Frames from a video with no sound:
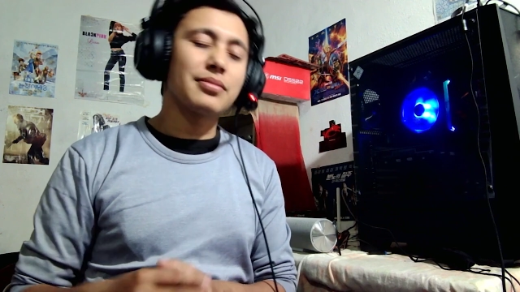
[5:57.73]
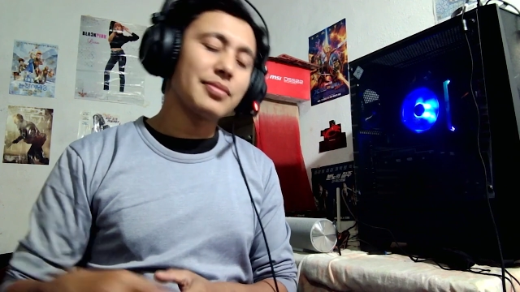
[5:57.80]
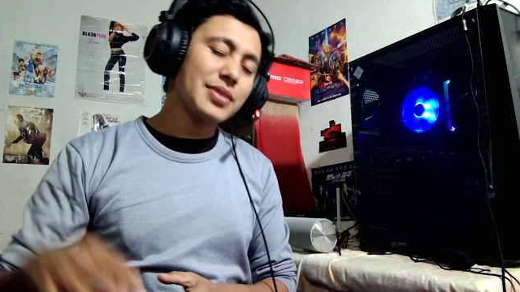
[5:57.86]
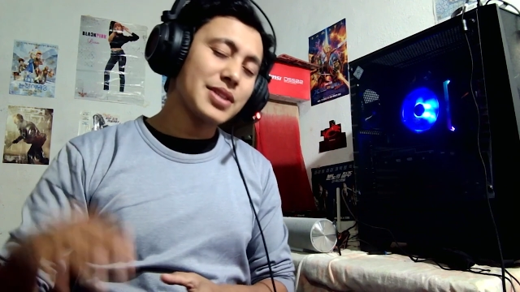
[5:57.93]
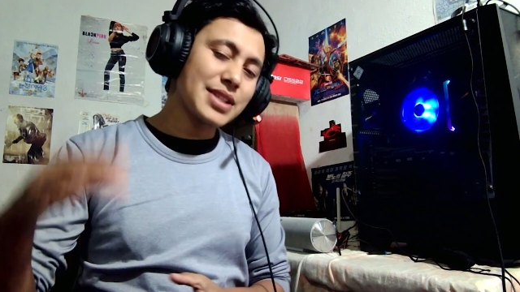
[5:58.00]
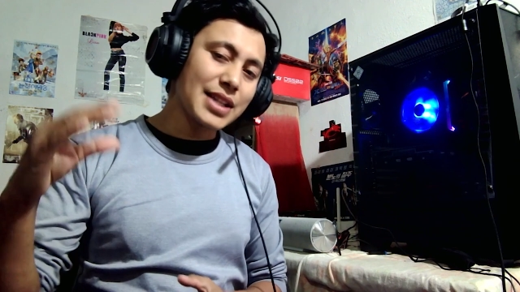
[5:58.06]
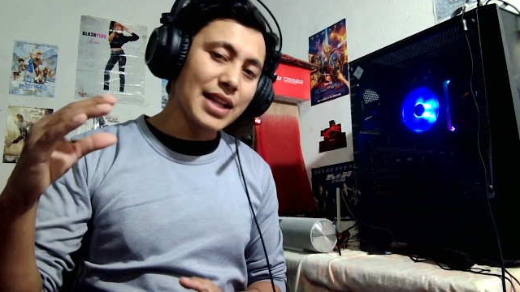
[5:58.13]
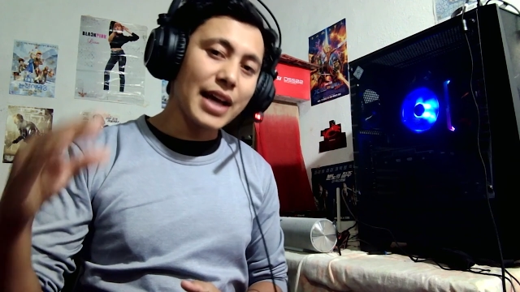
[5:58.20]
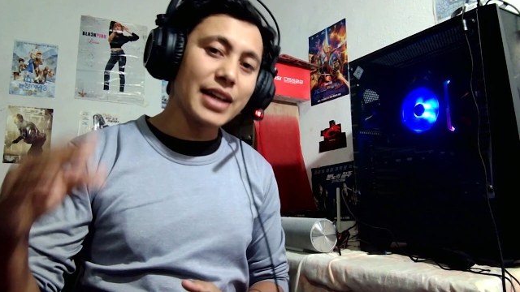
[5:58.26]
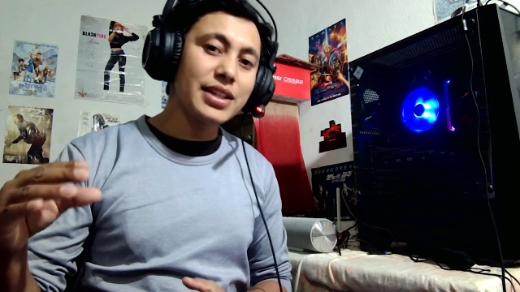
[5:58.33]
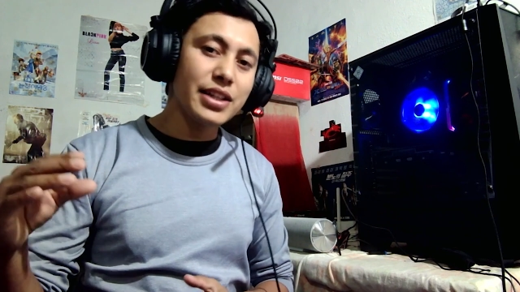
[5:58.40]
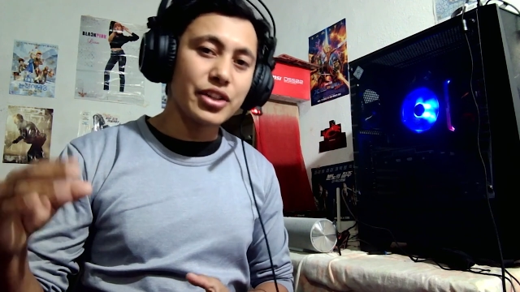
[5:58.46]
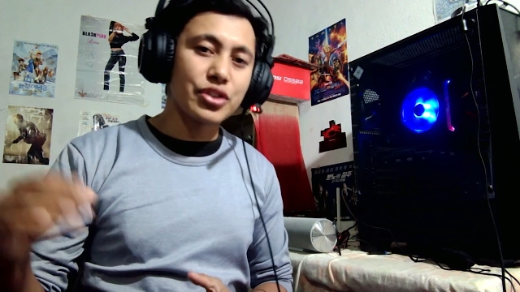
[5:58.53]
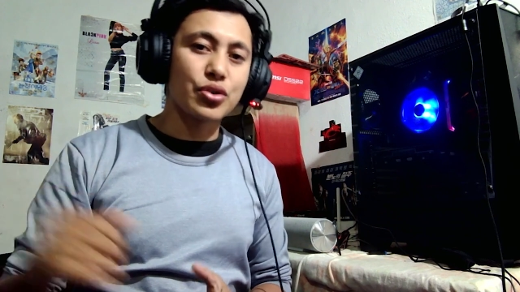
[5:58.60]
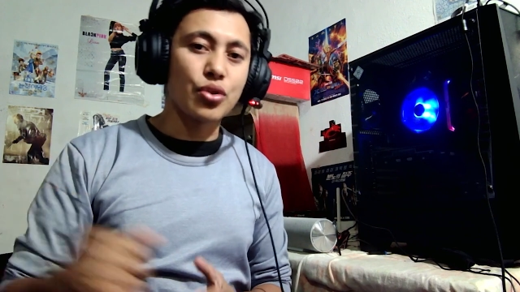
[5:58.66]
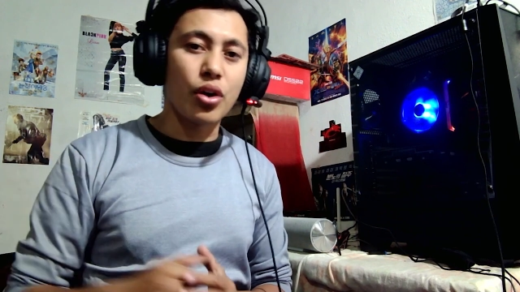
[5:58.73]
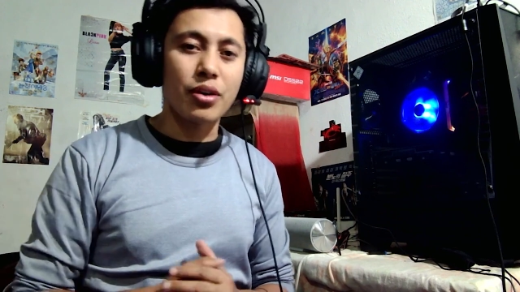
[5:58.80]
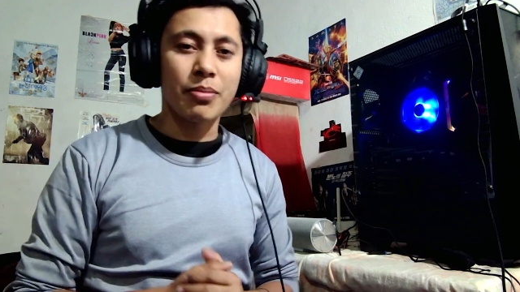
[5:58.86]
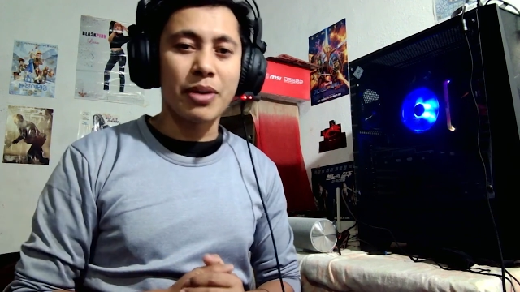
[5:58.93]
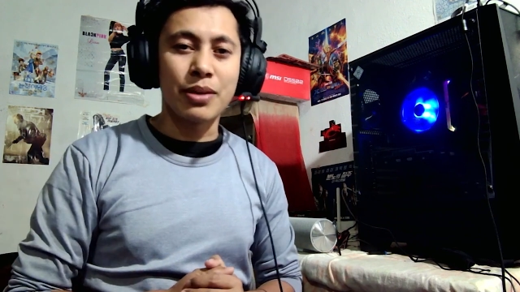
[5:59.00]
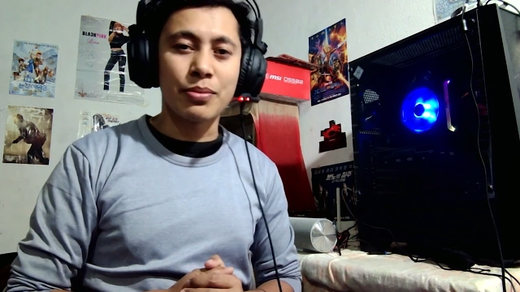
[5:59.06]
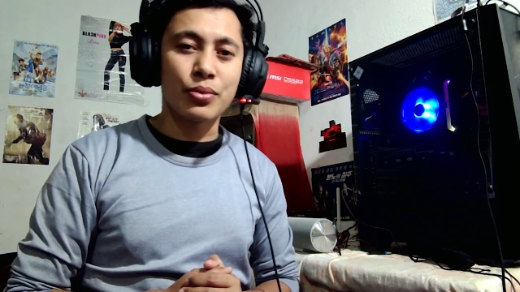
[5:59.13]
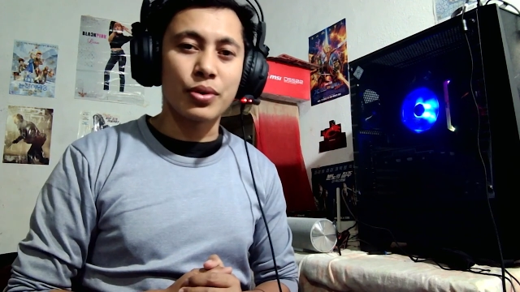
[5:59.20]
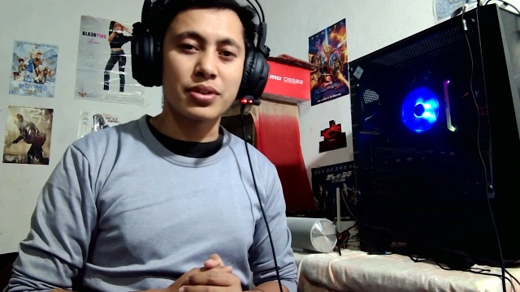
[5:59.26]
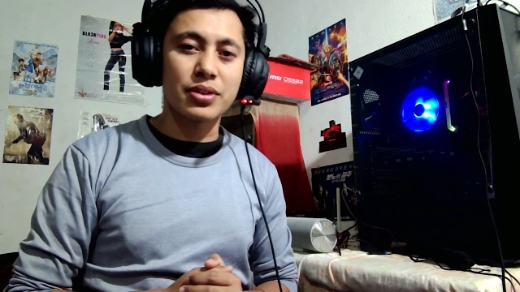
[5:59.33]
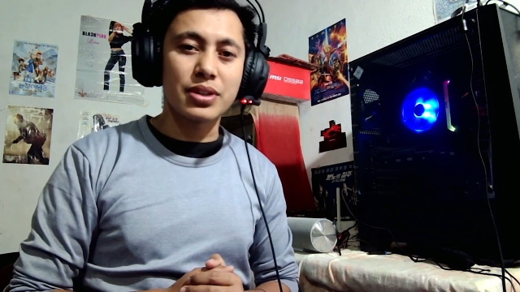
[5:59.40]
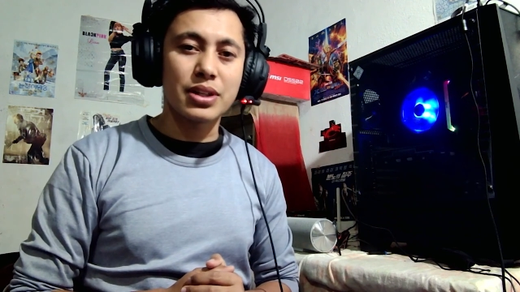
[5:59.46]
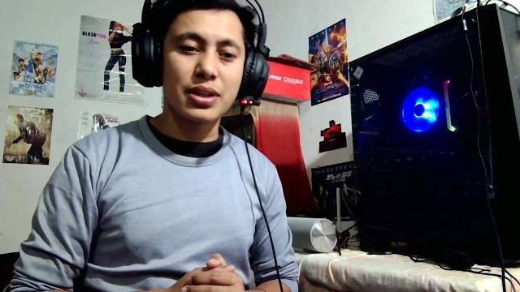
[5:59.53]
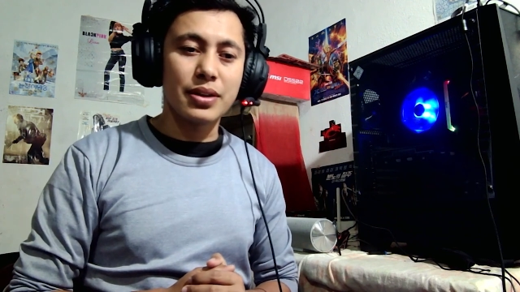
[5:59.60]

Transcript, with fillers: slightly wrong, my brother.